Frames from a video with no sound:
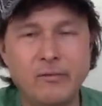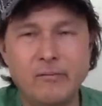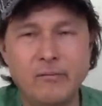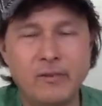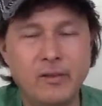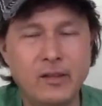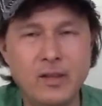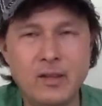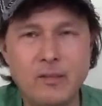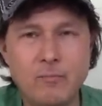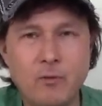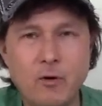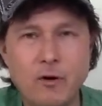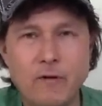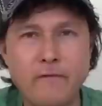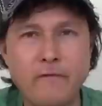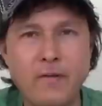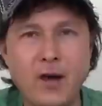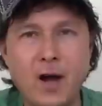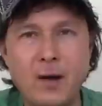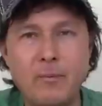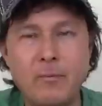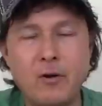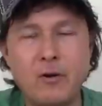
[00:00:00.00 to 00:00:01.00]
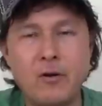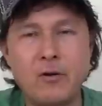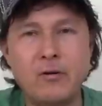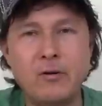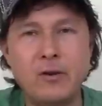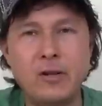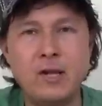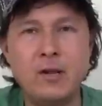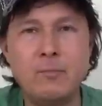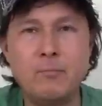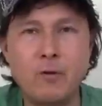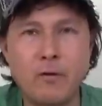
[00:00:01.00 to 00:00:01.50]
eat more
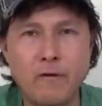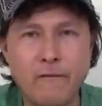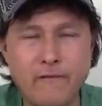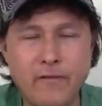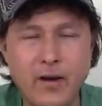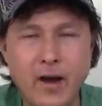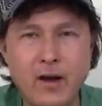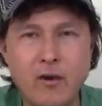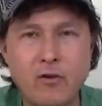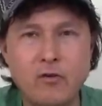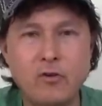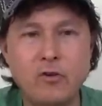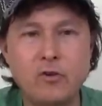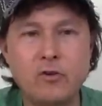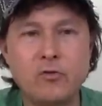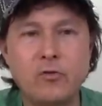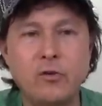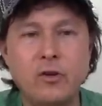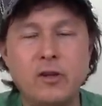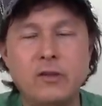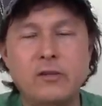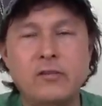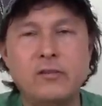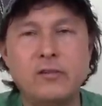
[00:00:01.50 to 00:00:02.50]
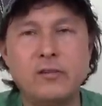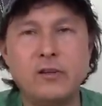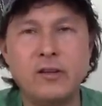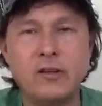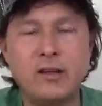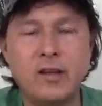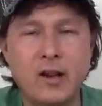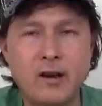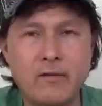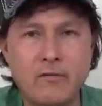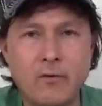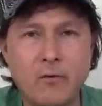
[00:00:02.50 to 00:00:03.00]
fiber, eat more phytonutrients,
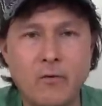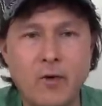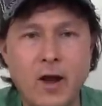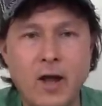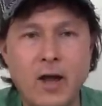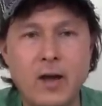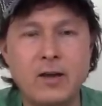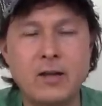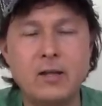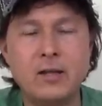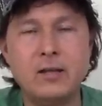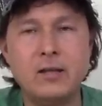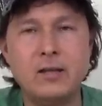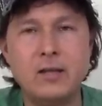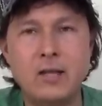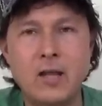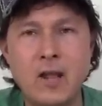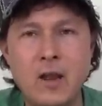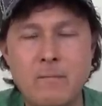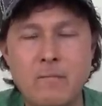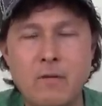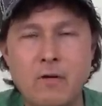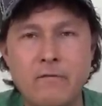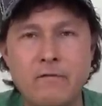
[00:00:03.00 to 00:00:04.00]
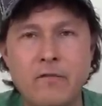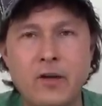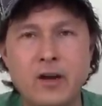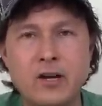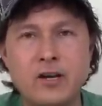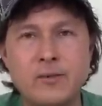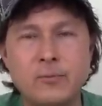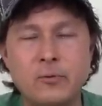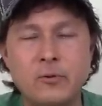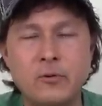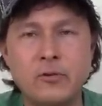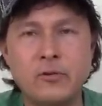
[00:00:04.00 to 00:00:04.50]
get a variety, eat more
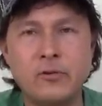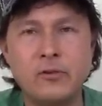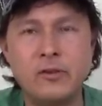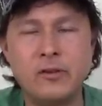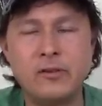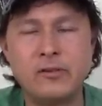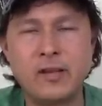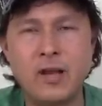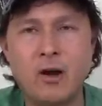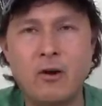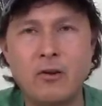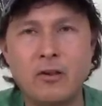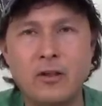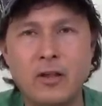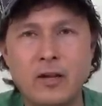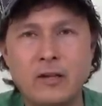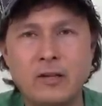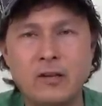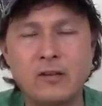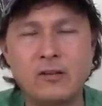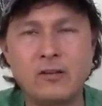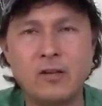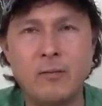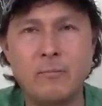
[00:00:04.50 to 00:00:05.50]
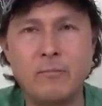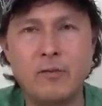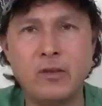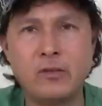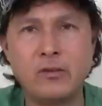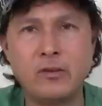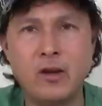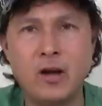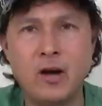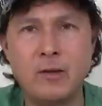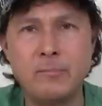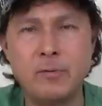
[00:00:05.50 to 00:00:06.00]
vegetables is how I'd like to sum
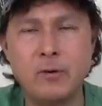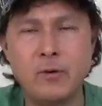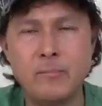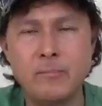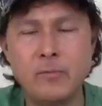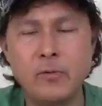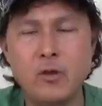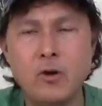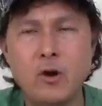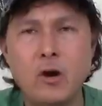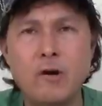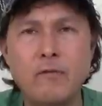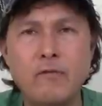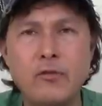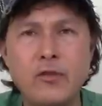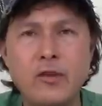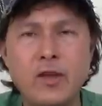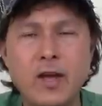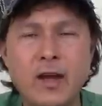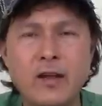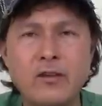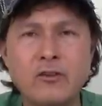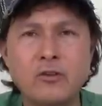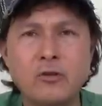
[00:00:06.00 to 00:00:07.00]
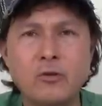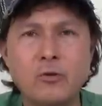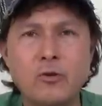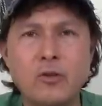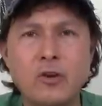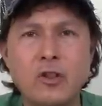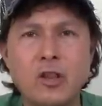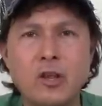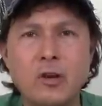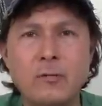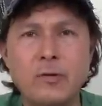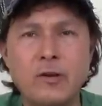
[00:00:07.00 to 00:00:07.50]
this up. Hopefully you guys
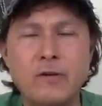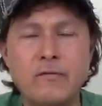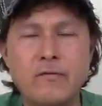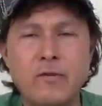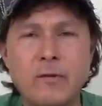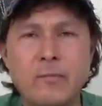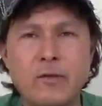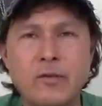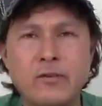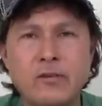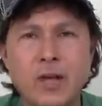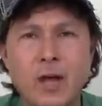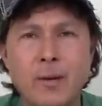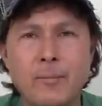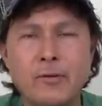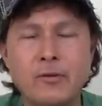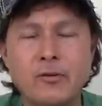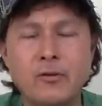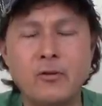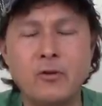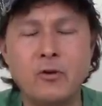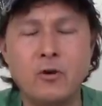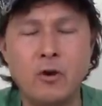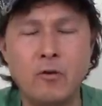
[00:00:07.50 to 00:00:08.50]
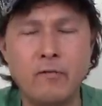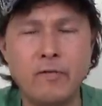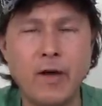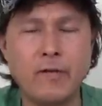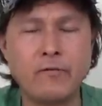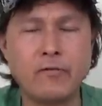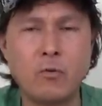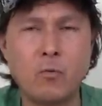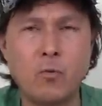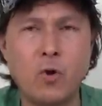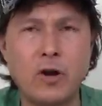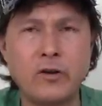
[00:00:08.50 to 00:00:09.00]
learned a little bit from this episode and hopefully
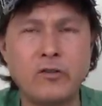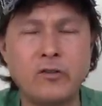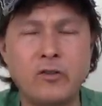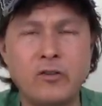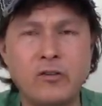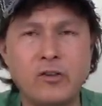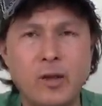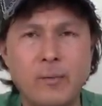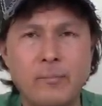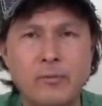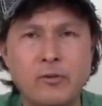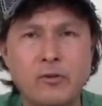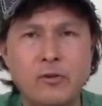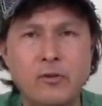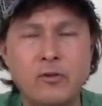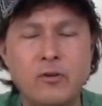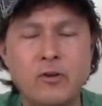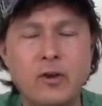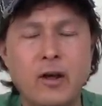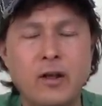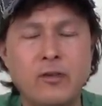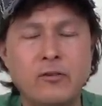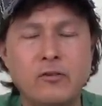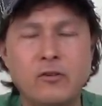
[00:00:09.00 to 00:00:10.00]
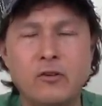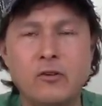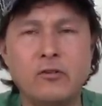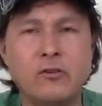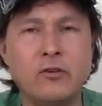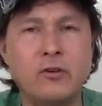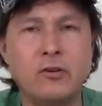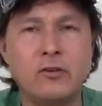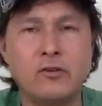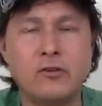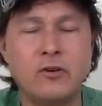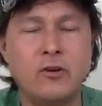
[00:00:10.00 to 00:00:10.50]
after watching this episode you guys are just
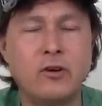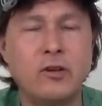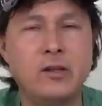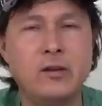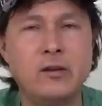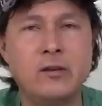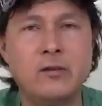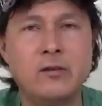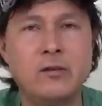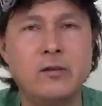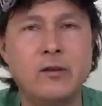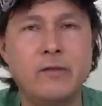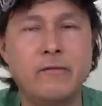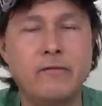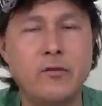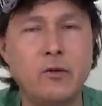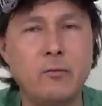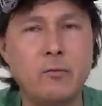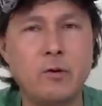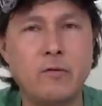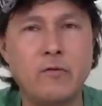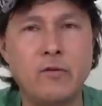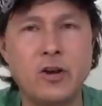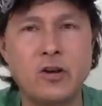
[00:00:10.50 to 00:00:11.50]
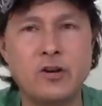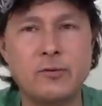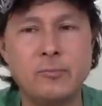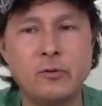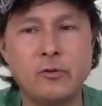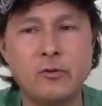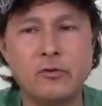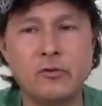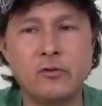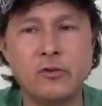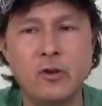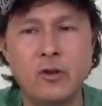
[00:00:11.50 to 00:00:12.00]
going to start eating a few more
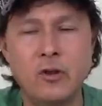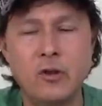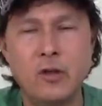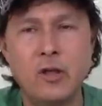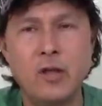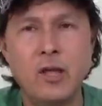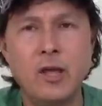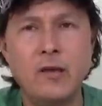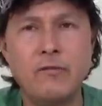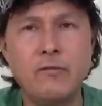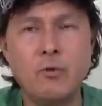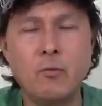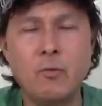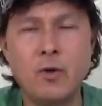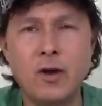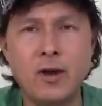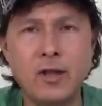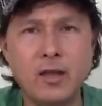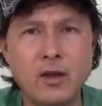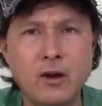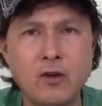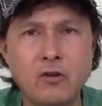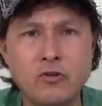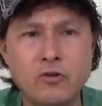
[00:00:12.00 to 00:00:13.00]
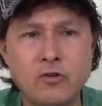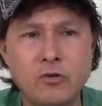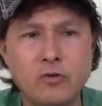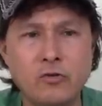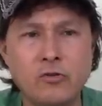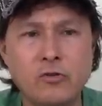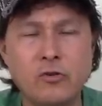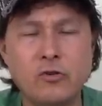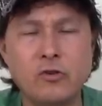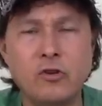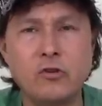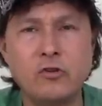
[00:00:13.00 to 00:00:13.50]
vegetables. If you want to get a
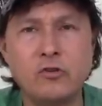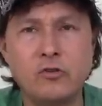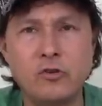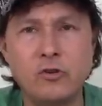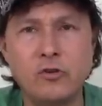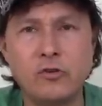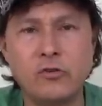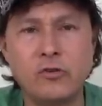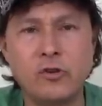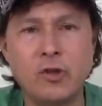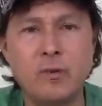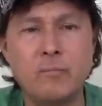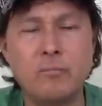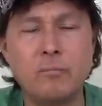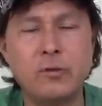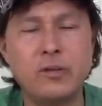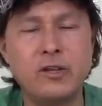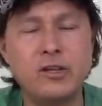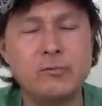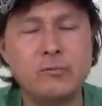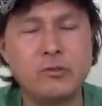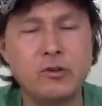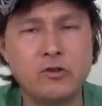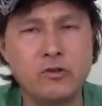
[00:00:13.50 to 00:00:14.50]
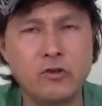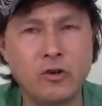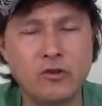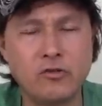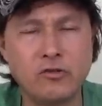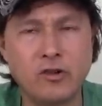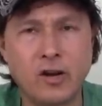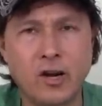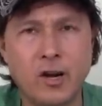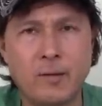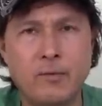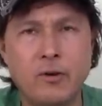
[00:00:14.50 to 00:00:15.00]
juicer to juice them, please be sure to
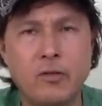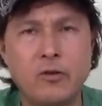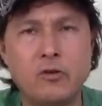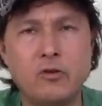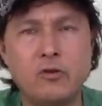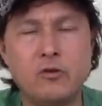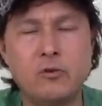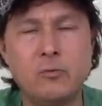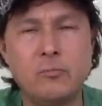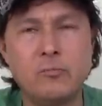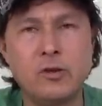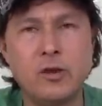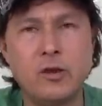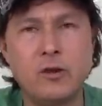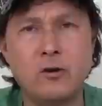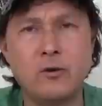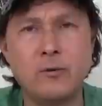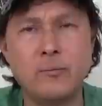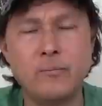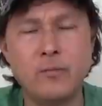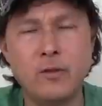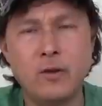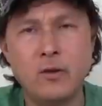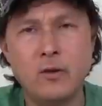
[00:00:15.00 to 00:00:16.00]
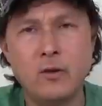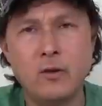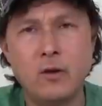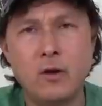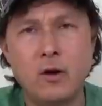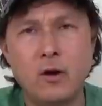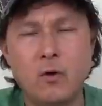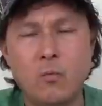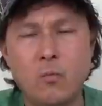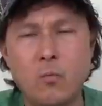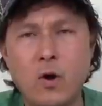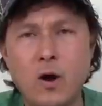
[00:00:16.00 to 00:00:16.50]
check out my other YouTube channel,
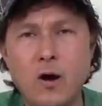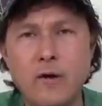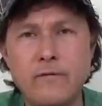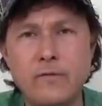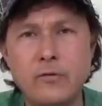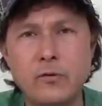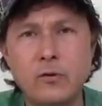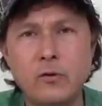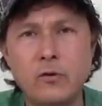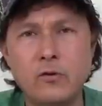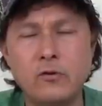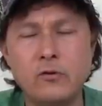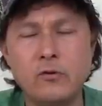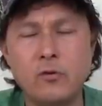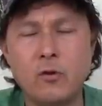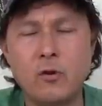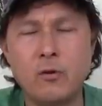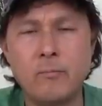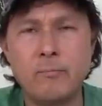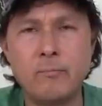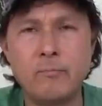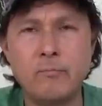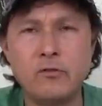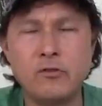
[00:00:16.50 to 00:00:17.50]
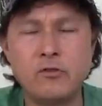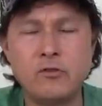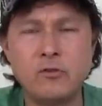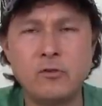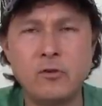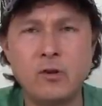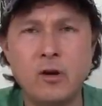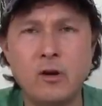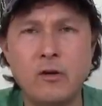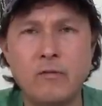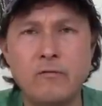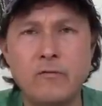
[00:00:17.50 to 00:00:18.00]
uh, Raw Foods, or
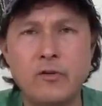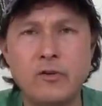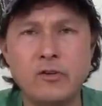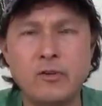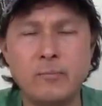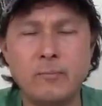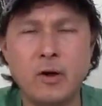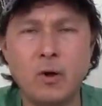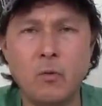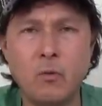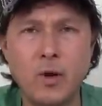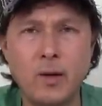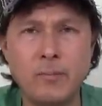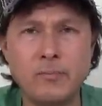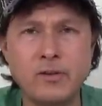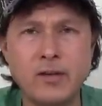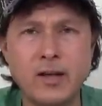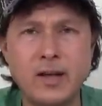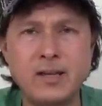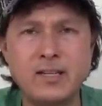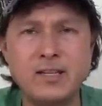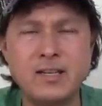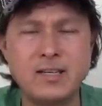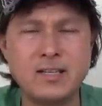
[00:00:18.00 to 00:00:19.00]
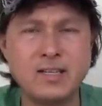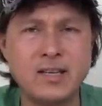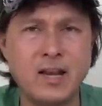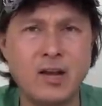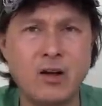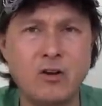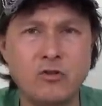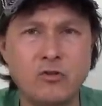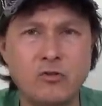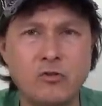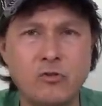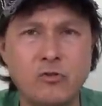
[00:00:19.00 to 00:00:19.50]
uh, visit my website,
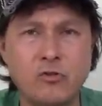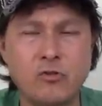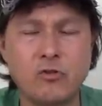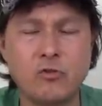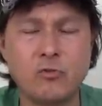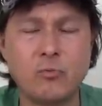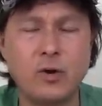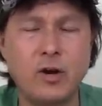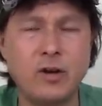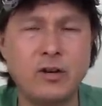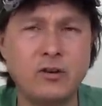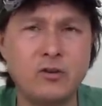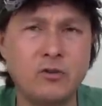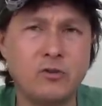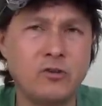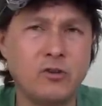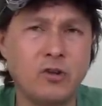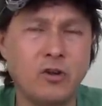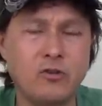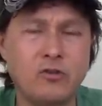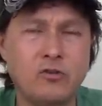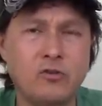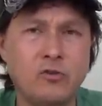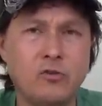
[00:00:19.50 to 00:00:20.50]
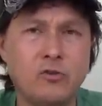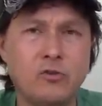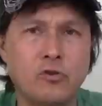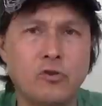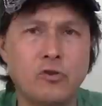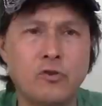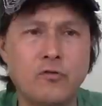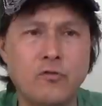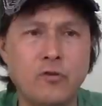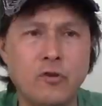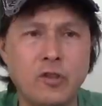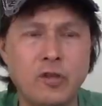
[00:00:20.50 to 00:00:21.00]
Discount Juicers, where I do sell
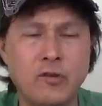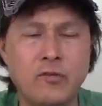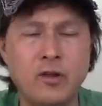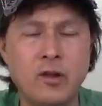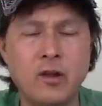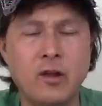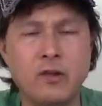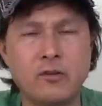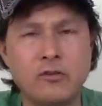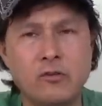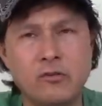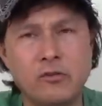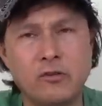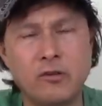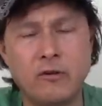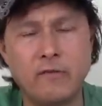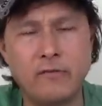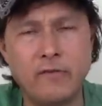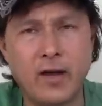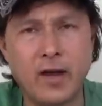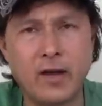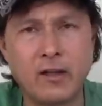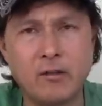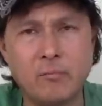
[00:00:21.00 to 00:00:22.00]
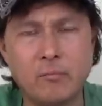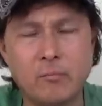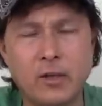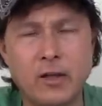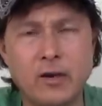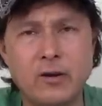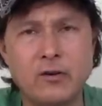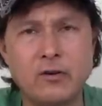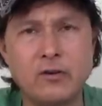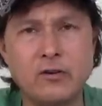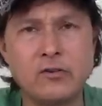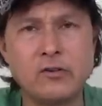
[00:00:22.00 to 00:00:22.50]
juicers for a living. I also sell vacuum
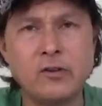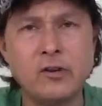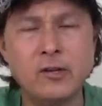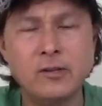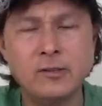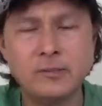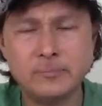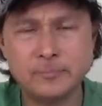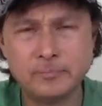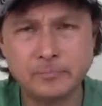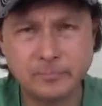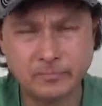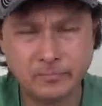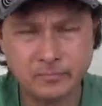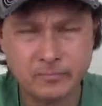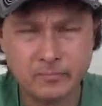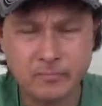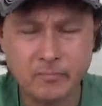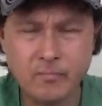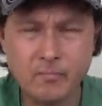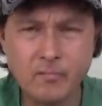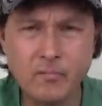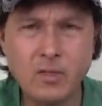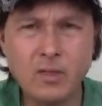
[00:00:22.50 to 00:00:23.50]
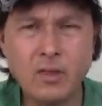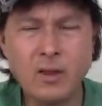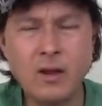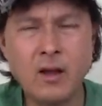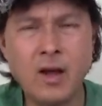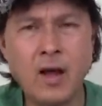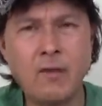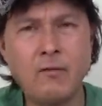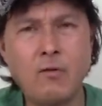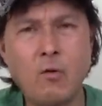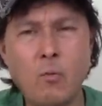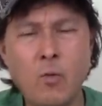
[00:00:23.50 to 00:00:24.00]
blenders.
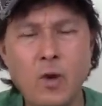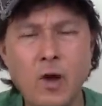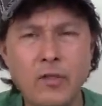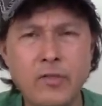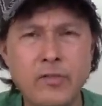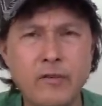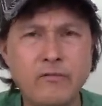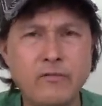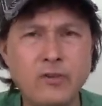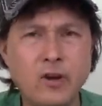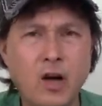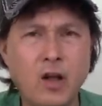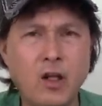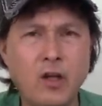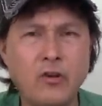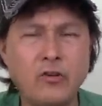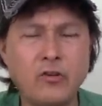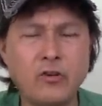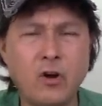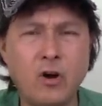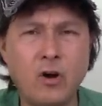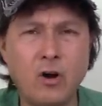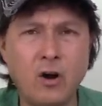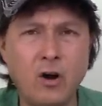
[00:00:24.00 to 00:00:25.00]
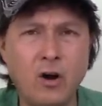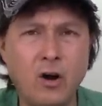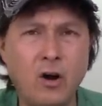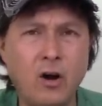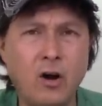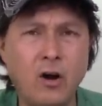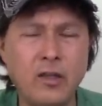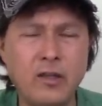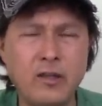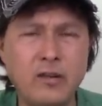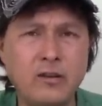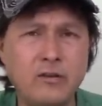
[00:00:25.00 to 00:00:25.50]
I have a wealth of knowledge
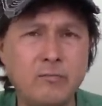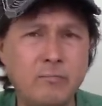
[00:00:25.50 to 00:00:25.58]
in